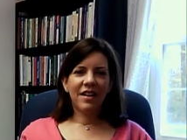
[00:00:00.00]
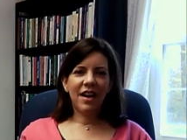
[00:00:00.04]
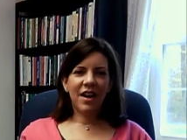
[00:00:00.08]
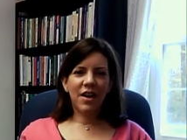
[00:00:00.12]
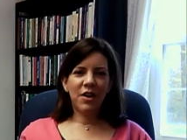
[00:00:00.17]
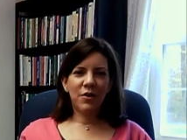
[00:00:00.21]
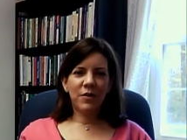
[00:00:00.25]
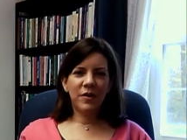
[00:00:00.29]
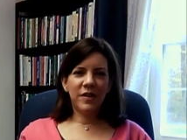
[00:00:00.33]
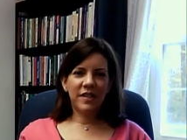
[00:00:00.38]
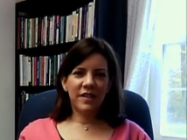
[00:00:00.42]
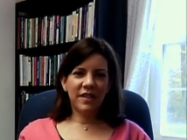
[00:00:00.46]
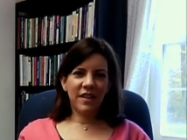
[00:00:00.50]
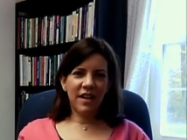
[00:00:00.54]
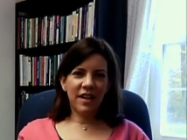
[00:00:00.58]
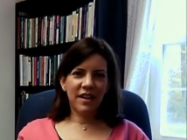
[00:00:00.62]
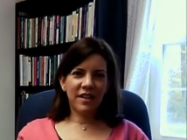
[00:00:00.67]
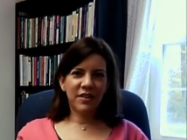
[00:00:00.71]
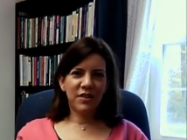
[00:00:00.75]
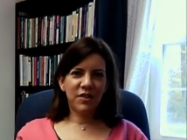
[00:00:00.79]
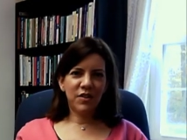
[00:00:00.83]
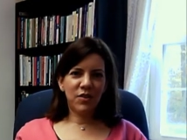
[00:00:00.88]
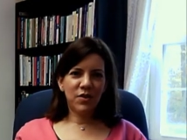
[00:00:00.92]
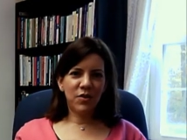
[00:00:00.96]
I always like
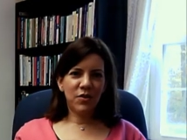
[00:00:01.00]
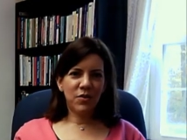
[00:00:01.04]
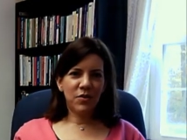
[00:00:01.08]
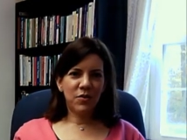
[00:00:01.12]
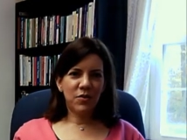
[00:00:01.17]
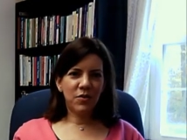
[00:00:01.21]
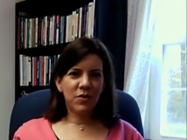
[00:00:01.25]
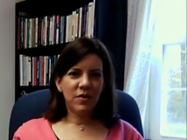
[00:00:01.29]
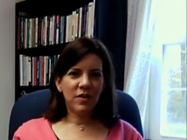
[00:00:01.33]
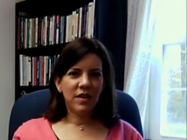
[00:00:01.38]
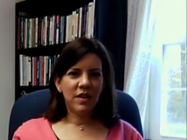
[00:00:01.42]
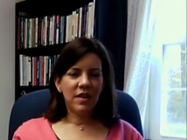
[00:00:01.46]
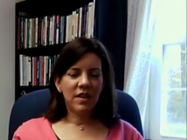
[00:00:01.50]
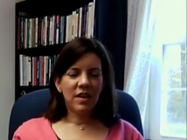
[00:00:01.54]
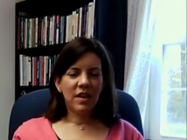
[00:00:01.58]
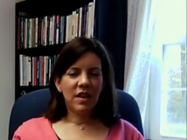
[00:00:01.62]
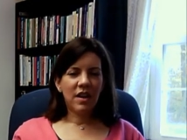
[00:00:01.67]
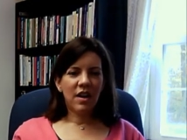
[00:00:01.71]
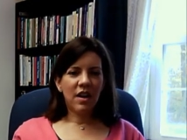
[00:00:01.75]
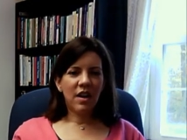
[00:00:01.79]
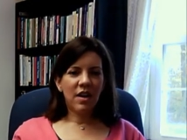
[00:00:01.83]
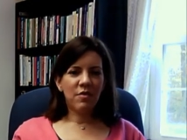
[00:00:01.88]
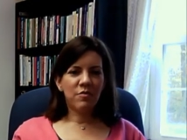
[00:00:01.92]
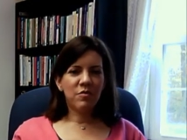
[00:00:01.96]
to
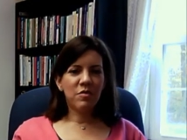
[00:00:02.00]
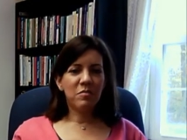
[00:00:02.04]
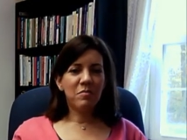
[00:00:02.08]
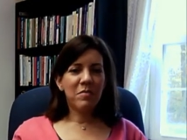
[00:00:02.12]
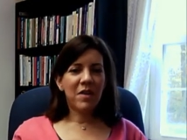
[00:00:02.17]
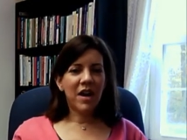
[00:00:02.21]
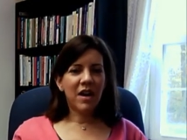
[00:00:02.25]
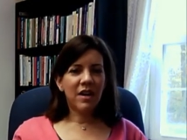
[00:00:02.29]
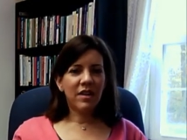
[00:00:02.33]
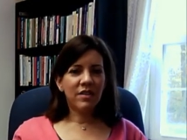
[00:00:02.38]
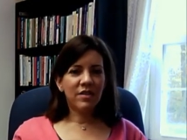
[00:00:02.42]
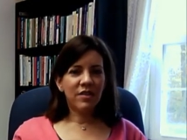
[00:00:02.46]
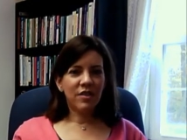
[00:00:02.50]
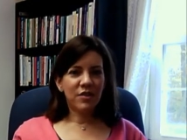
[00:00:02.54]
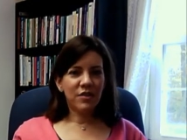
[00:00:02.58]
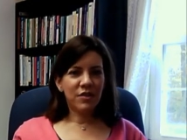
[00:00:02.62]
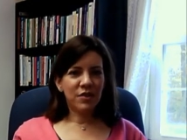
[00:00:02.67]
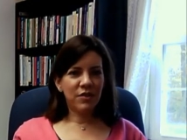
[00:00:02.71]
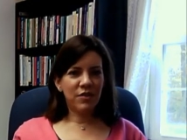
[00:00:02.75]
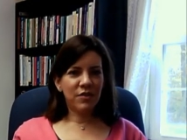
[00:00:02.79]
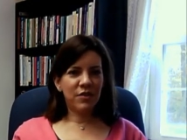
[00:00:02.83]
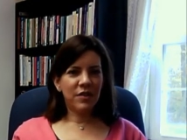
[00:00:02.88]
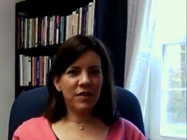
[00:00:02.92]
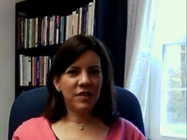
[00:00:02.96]
remind our
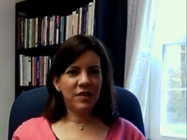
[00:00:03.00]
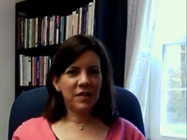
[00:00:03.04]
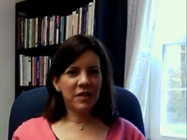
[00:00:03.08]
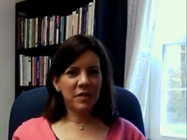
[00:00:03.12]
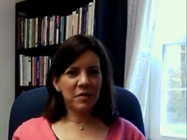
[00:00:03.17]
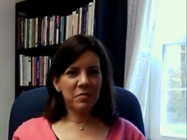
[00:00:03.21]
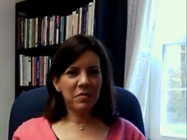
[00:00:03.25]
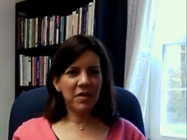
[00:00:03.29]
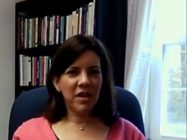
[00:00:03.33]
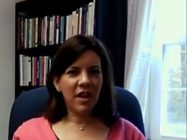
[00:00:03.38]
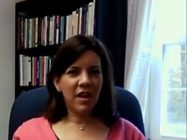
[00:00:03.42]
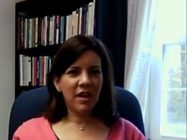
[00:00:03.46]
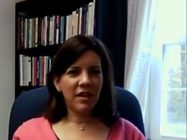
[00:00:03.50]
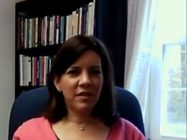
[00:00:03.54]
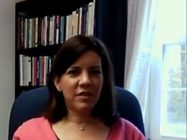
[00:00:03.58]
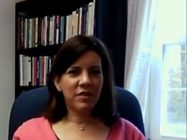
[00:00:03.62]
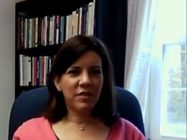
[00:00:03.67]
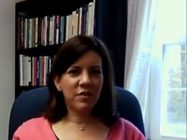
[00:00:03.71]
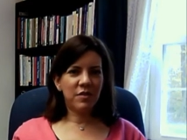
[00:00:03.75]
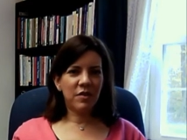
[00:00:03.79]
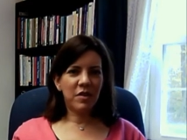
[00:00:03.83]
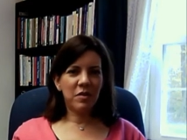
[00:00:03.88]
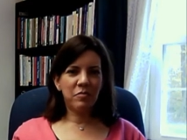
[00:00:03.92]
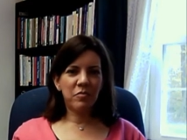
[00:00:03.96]
students applying
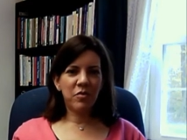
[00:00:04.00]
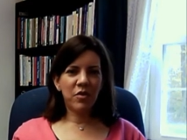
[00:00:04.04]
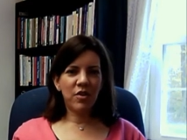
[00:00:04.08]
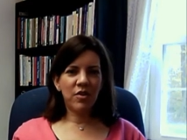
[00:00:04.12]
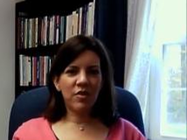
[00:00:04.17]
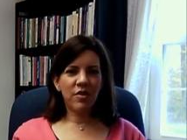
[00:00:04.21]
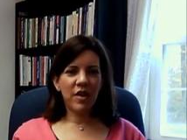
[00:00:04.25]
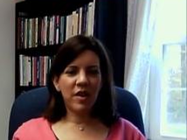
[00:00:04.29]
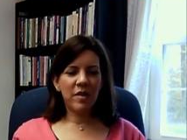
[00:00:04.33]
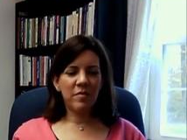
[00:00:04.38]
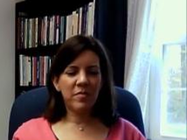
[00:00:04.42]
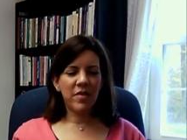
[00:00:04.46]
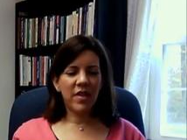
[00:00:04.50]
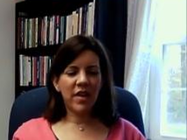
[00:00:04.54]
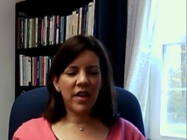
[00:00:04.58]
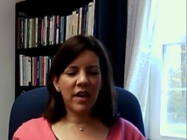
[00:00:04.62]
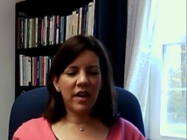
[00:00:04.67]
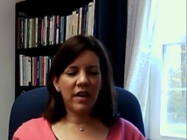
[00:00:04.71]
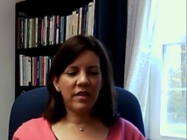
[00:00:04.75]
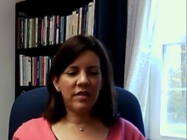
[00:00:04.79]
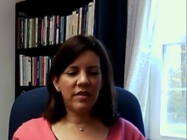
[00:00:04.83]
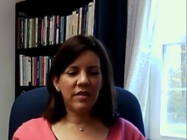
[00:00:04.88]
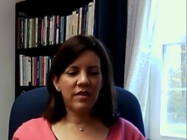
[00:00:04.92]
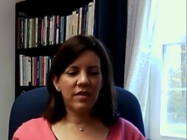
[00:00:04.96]
to our program
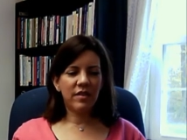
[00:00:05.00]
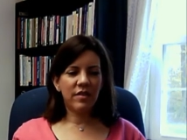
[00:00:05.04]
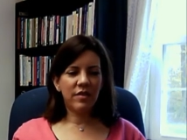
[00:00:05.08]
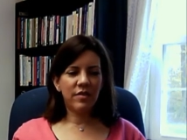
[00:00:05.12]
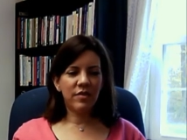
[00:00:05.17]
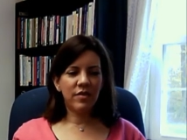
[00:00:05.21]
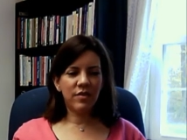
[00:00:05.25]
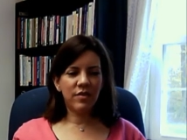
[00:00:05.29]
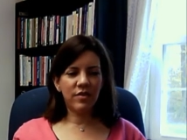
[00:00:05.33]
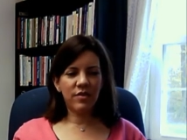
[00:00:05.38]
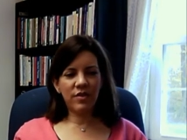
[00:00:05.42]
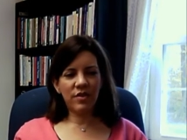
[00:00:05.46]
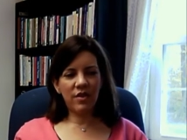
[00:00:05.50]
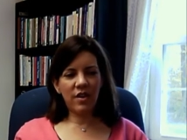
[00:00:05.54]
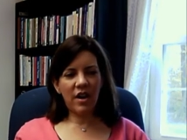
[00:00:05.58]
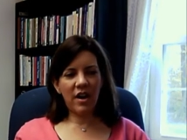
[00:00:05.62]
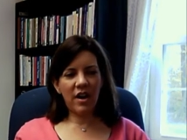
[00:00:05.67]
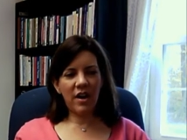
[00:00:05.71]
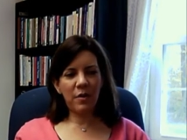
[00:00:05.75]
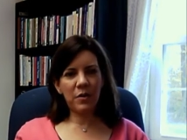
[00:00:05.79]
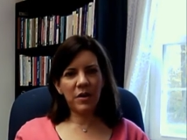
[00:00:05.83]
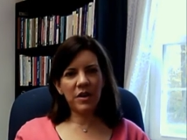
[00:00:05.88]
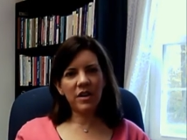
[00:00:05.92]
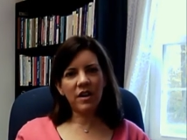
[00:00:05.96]
that
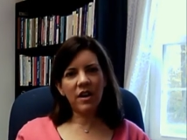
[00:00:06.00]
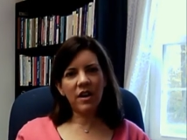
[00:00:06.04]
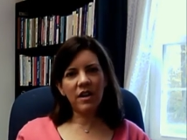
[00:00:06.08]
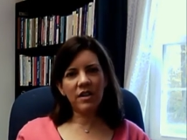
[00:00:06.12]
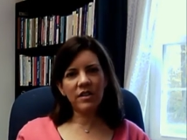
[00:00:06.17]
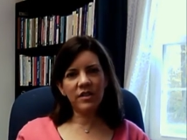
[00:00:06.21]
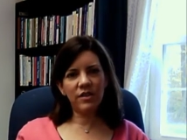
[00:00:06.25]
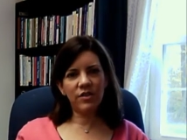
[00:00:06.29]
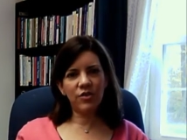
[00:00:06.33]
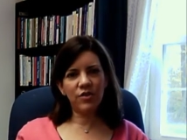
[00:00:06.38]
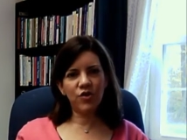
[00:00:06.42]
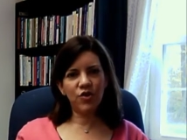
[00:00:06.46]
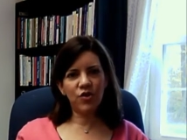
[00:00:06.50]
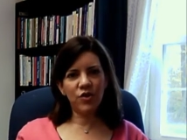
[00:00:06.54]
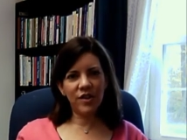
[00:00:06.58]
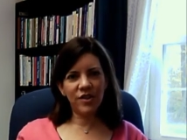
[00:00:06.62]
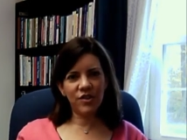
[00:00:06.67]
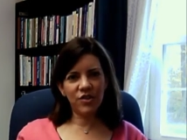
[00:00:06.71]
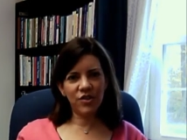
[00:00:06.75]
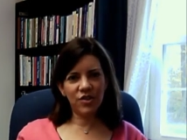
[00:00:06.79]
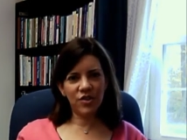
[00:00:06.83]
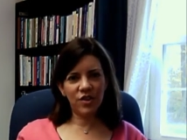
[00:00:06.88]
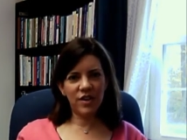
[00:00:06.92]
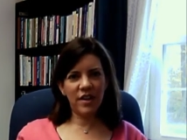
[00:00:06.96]
our
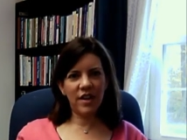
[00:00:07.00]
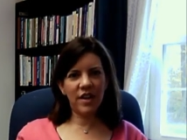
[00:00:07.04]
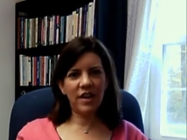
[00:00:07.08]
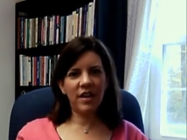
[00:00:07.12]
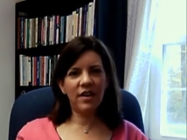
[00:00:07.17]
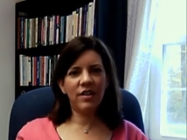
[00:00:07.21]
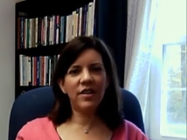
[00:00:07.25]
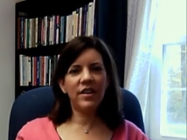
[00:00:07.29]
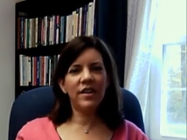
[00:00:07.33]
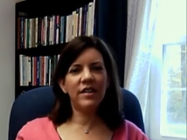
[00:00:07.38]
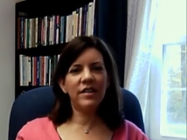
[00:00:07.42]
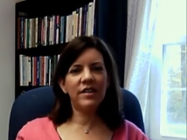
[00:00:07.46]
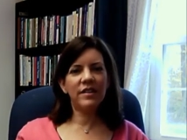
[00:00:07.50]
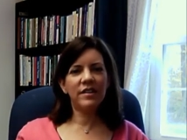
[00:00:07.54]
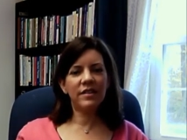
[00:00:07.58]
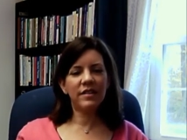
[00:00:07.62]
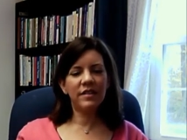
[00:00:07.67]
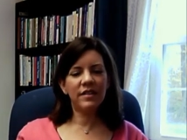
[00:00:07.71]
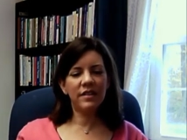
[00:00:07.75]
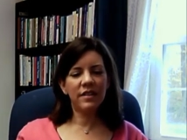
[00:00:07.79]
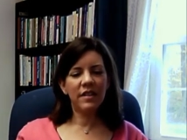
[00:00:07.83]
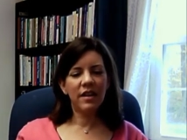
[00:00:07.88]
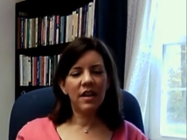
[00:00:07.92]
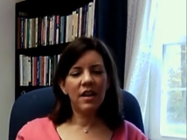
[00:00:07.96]
concentration
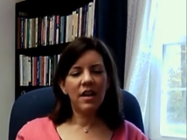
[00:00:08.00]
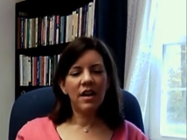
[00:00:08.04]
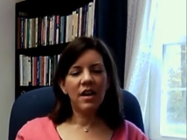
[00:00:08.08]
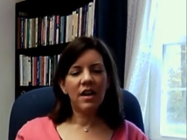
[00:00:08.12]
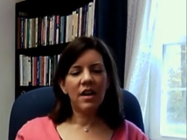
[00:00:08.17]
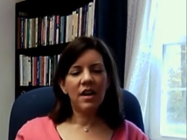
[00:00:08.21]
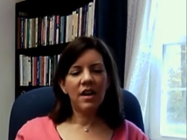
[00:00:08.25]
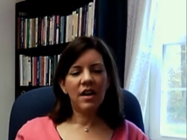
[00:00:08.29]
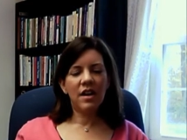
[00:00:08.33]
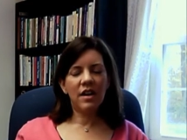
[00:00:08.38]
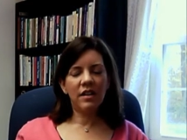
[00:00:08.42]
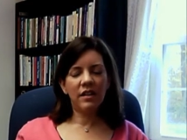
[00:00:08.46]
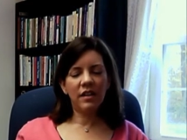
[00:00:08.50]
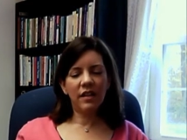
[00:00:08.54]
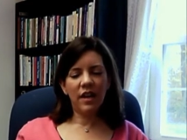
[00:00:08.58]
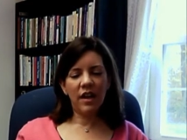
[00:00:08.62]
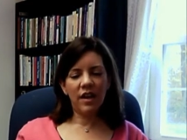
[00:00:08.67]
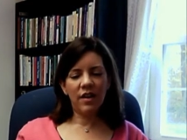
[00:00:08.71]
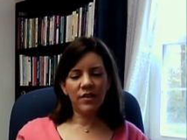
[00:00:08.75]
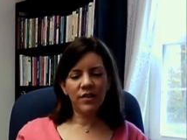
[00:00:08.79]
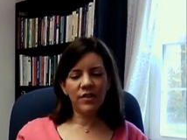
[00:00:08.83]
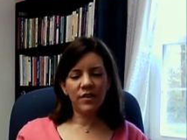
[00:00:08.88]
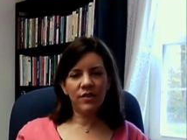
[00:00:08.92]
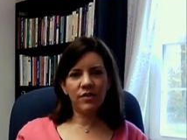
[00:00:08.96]
areas
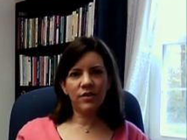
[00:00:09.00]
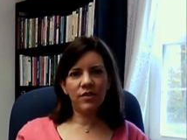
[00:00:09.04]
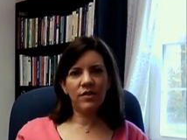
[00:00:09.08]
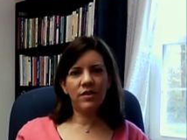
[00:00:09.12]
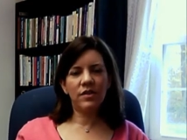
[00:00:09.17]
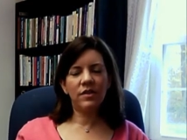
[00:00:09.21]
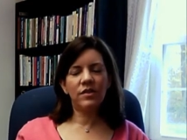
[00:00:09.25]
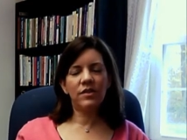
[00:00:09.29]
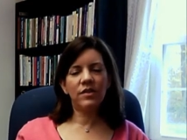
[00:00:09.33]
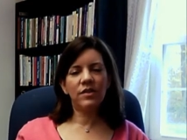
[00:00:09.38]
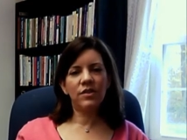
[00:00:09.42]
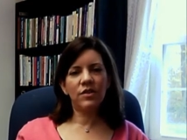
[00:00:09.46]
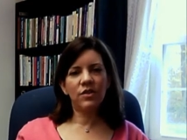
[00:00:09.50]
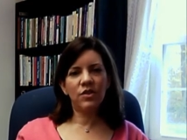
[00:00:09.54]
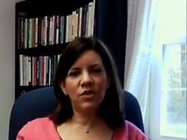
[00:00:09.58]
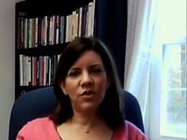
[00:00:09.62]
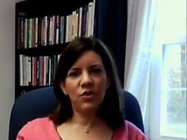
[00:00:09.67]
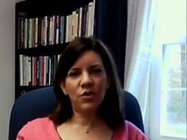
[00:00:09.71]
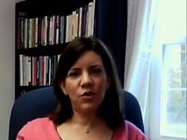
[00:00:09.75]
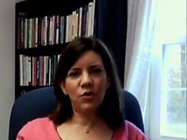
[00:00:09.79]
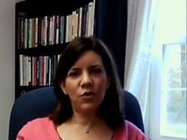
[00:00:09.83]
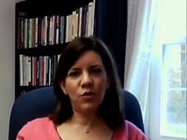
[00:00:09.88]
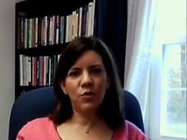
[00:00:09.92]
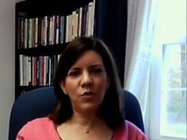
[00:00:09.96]
allow students
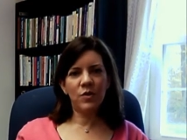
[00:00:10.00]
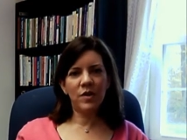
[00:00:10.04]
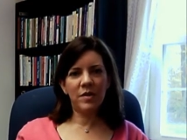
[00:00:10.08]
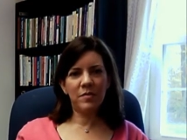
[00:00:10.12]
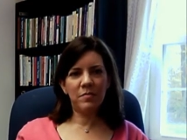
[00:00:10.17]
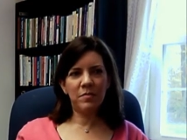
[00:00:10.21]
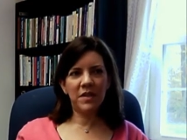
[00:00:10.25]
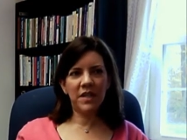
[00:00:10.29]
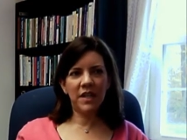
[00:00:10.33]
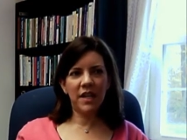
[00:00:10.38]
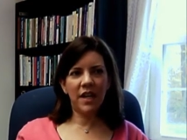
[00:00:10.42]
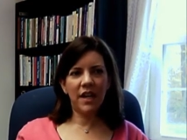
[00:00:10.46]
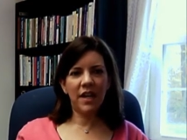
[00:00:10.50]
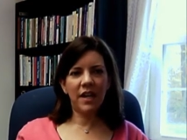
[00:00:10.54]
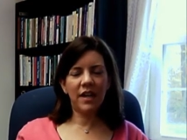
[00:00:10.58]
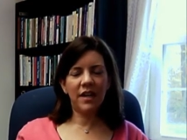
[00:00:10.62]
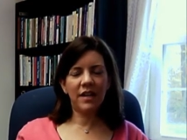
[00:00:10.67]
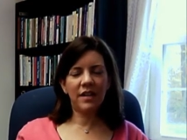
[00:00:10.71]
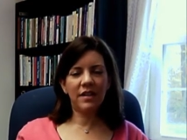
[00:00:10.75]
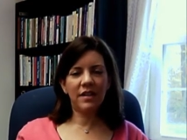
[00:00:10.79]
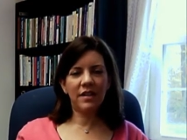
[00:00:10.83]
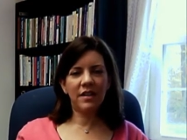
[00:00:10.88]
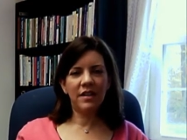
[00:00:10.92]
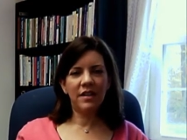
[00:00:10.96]
to obtain